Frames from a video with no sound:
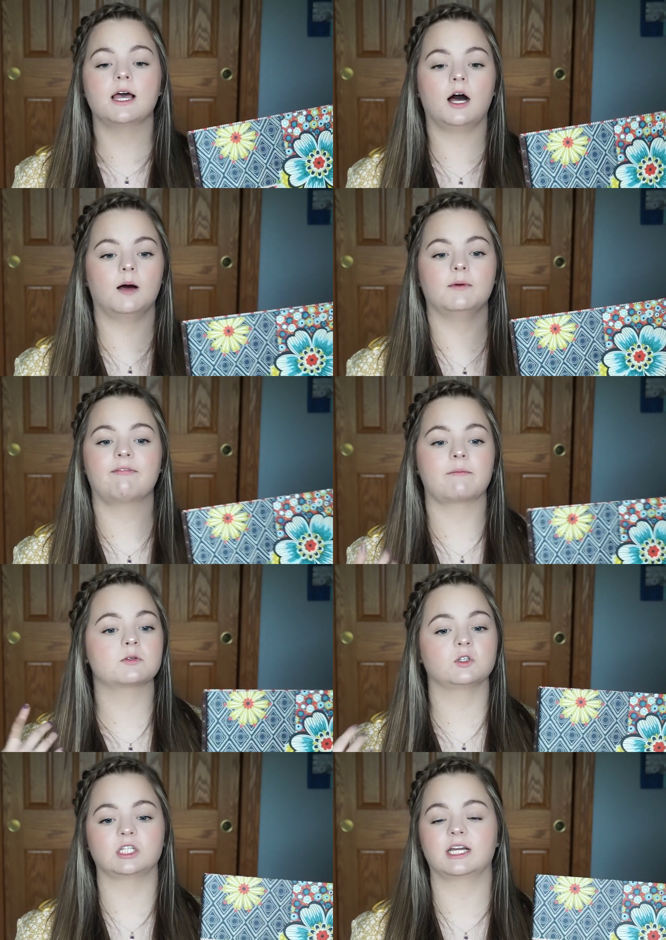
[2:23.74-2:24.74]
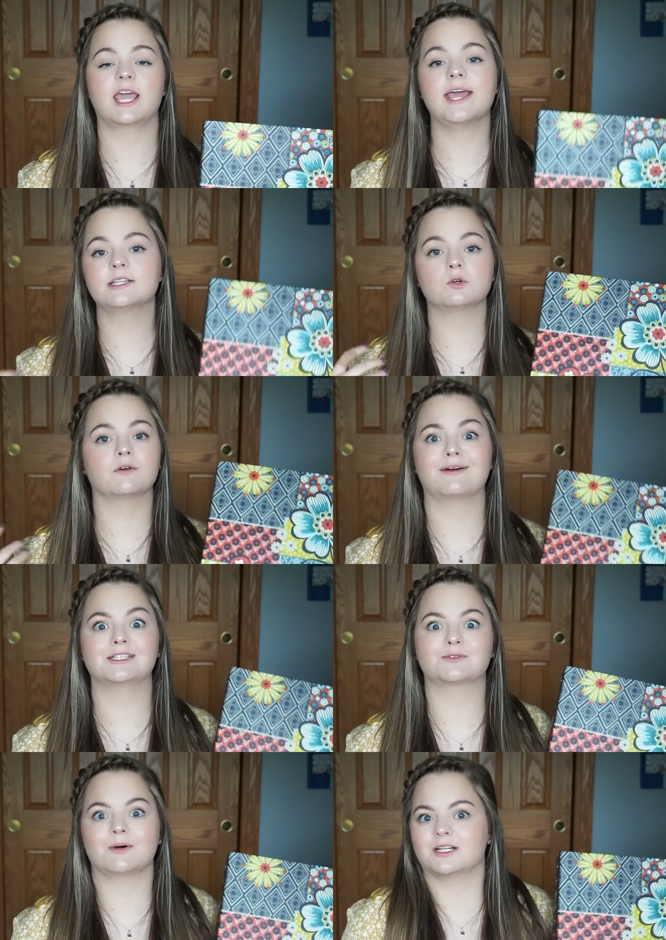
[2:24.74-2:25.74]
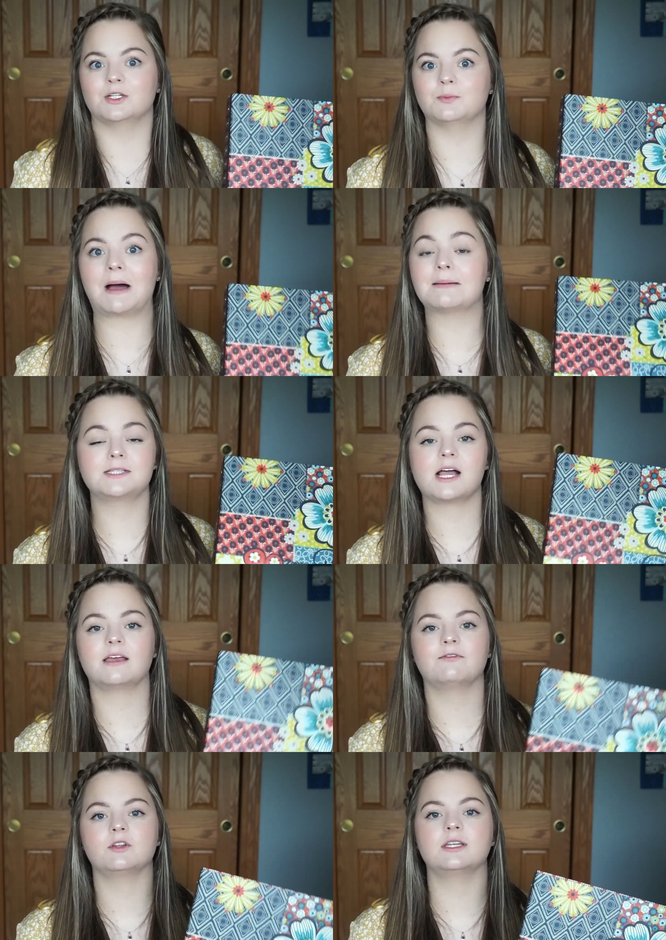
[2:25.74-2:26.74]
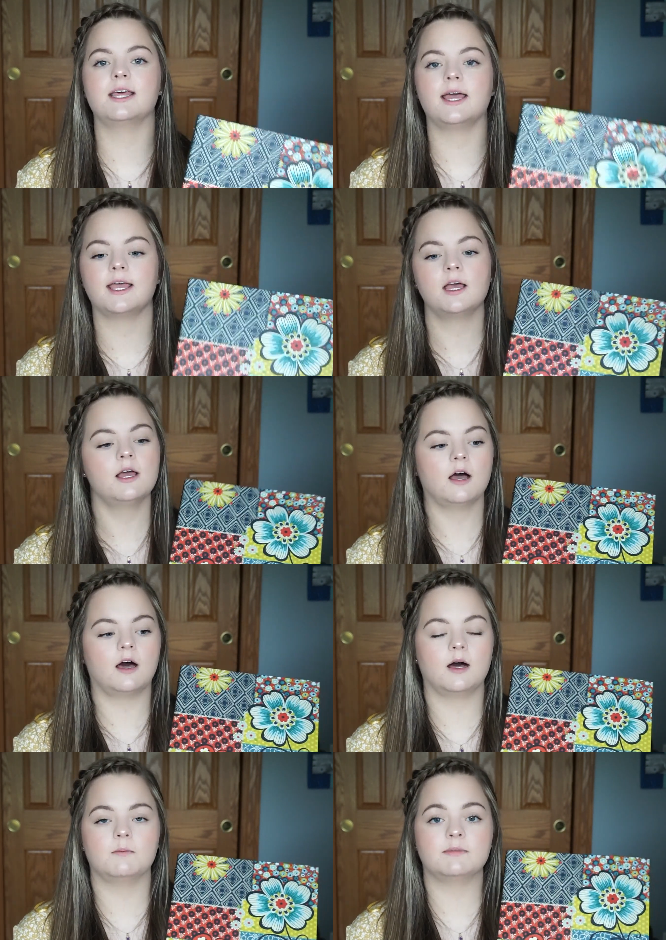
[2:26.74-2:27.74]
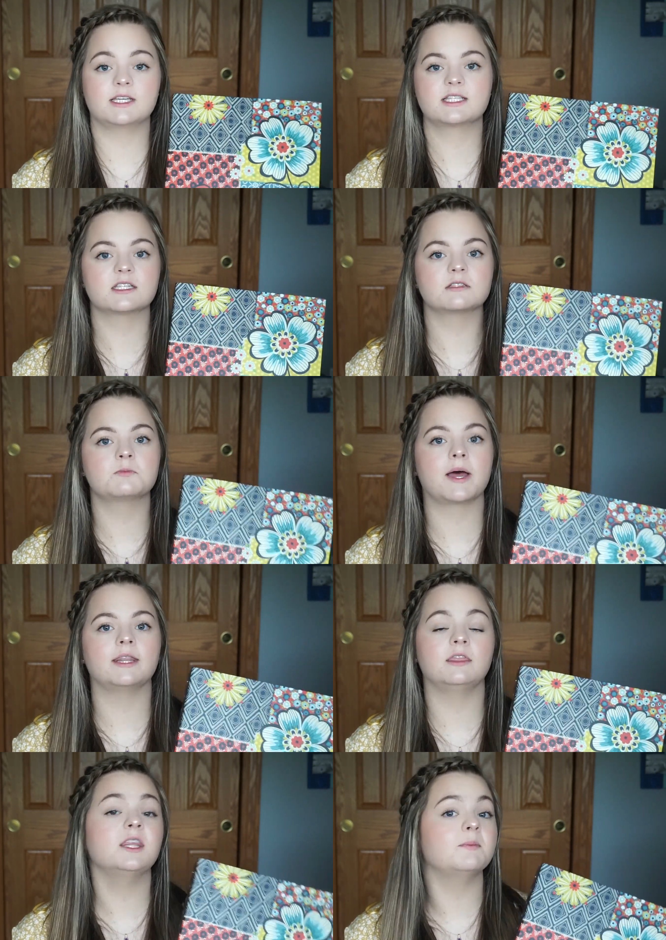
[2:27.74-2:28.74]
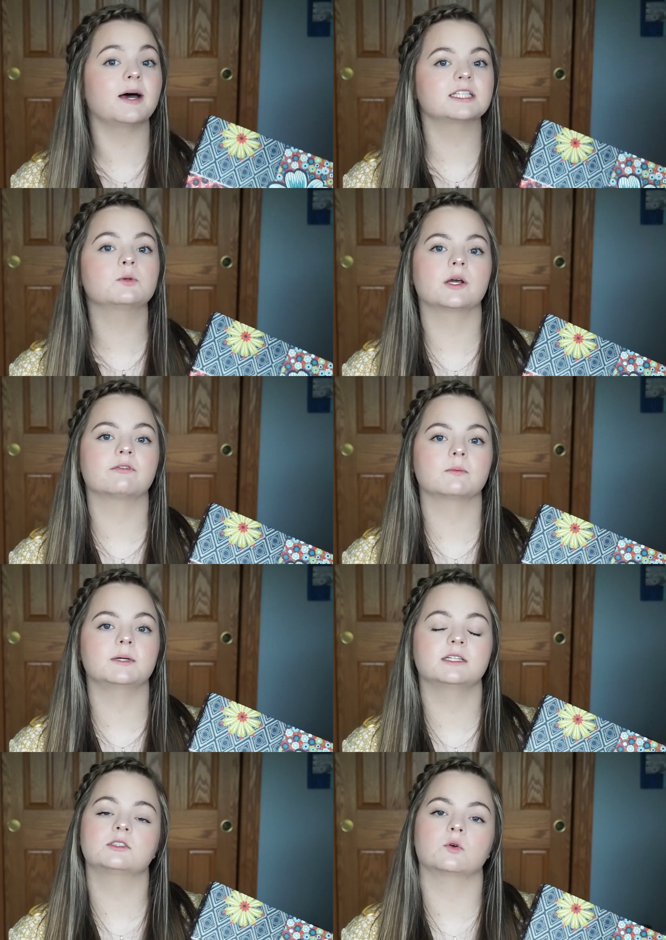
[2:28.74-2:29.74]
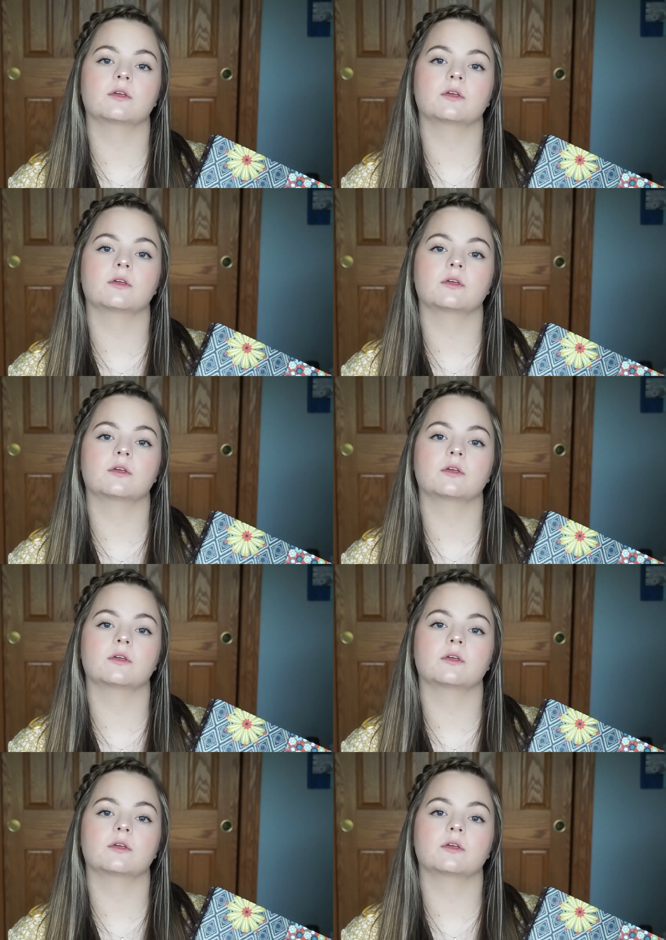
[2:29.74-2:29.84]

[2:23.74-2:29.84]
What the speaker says: If I'm switching a case or if I just want a new pop socket for the day, this has been the best way for me to store